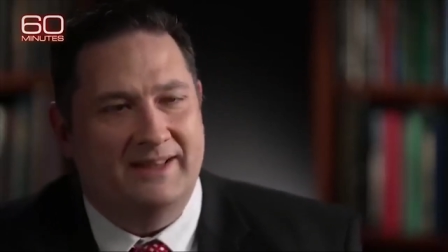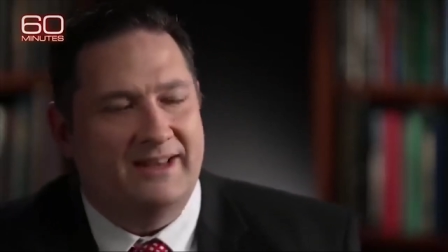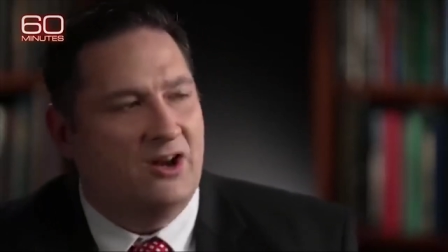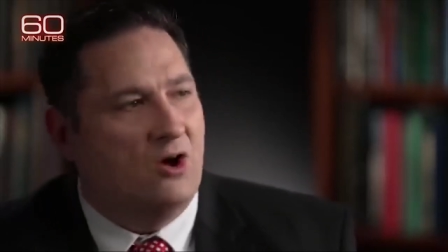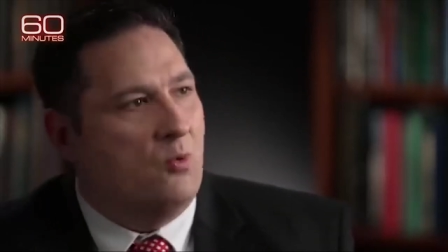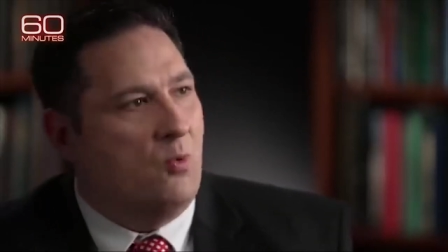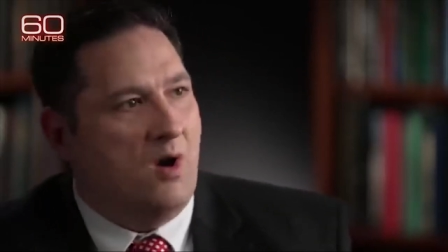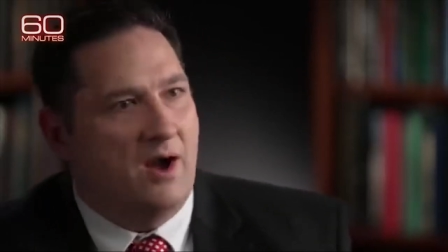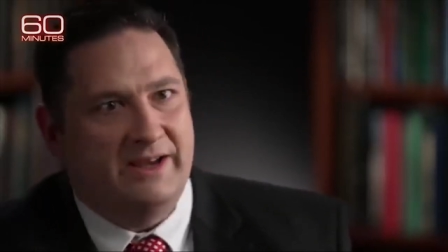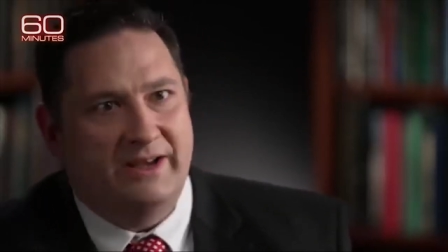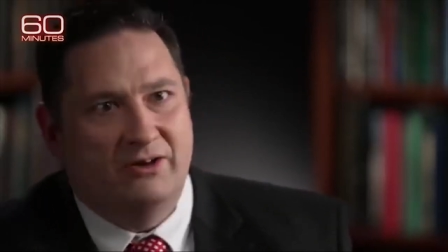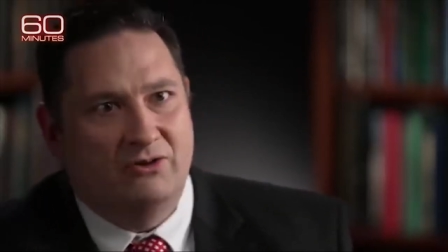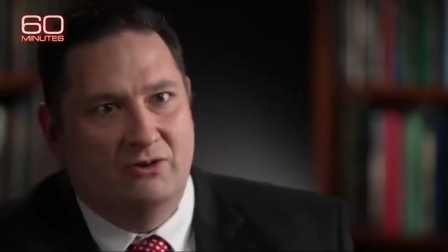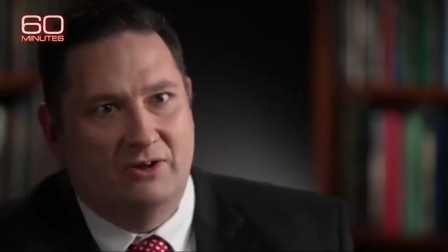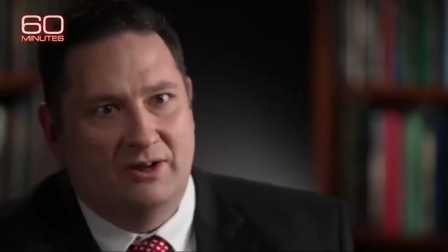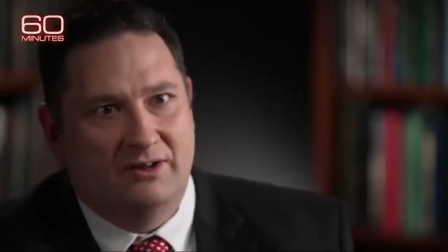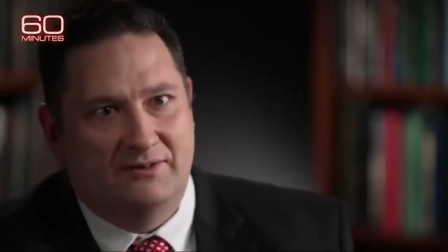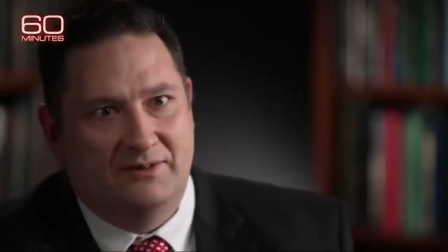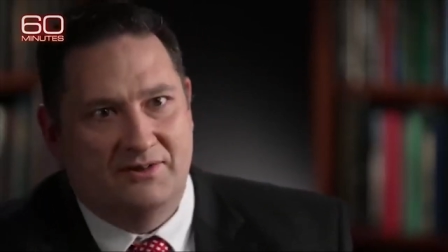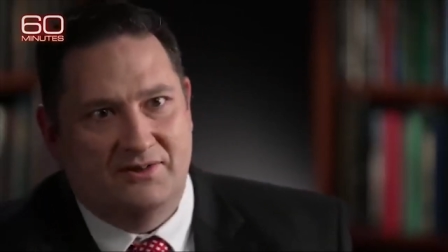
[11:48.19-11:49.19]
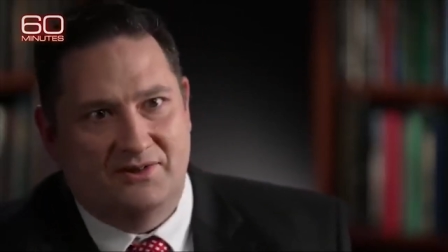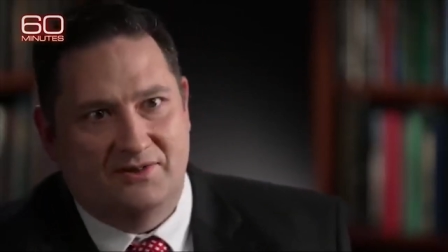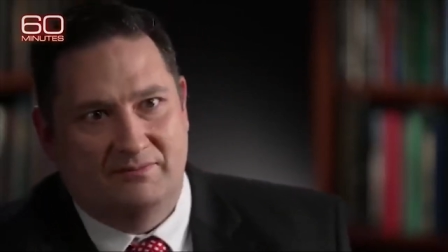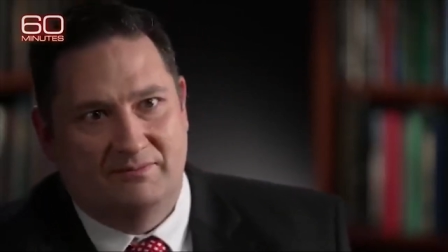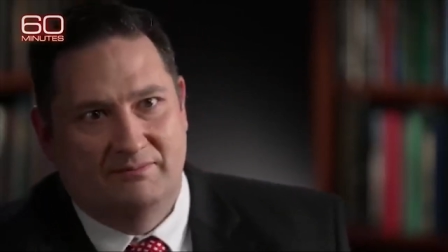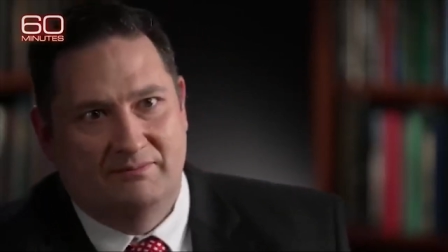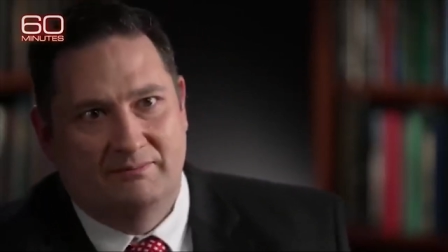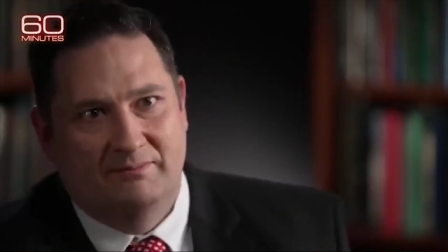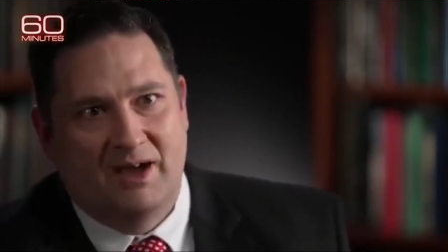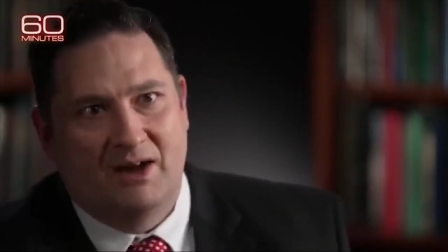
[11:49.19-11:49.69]
They don't want you to look at
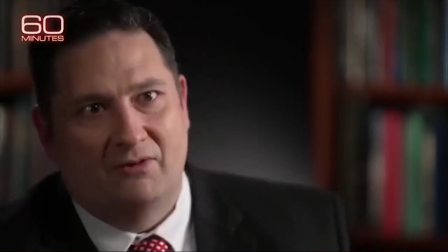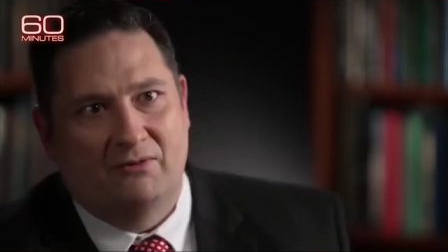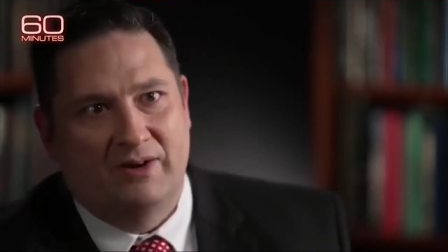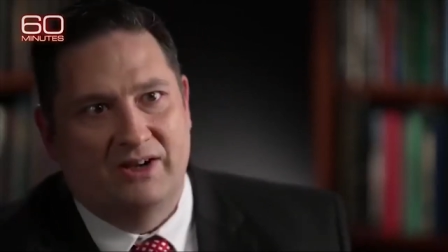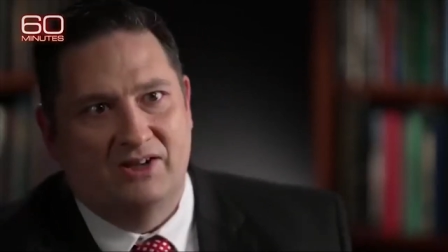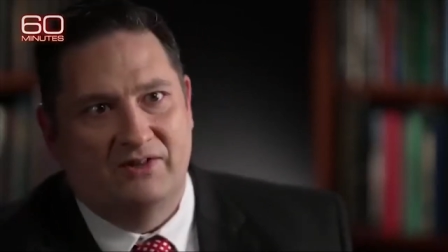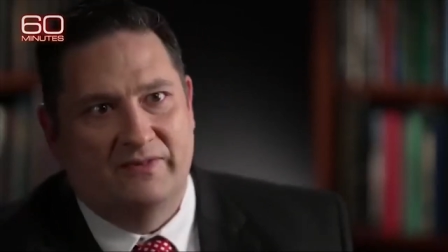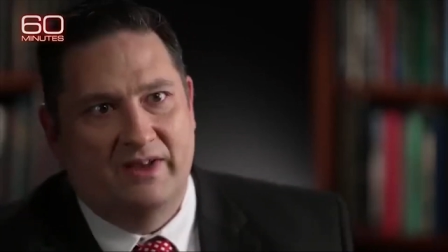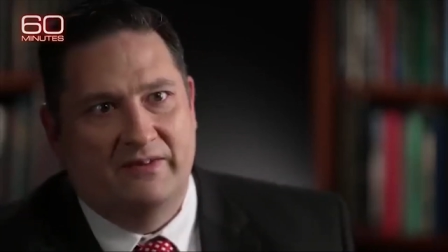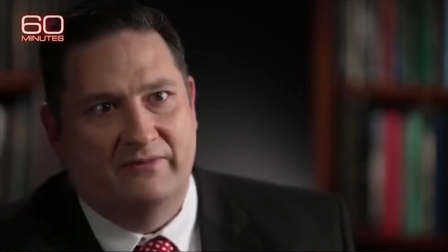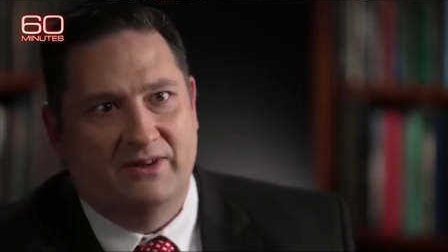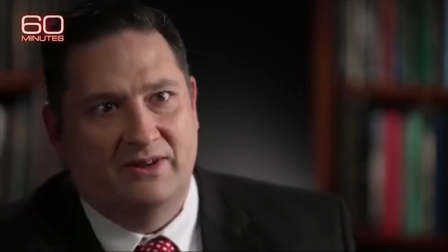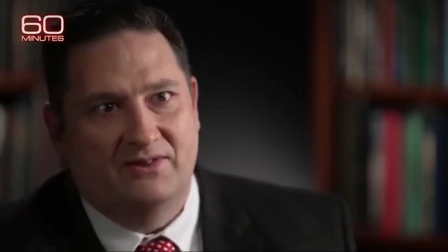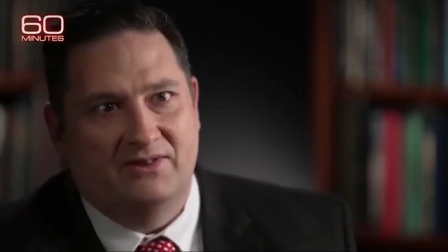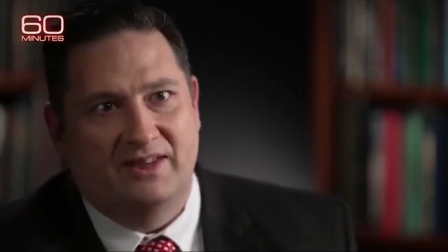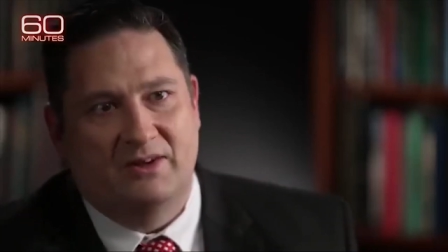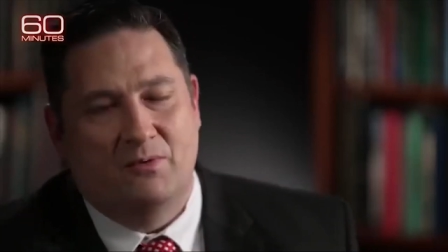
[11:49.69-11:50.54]
this mountain range of evidence.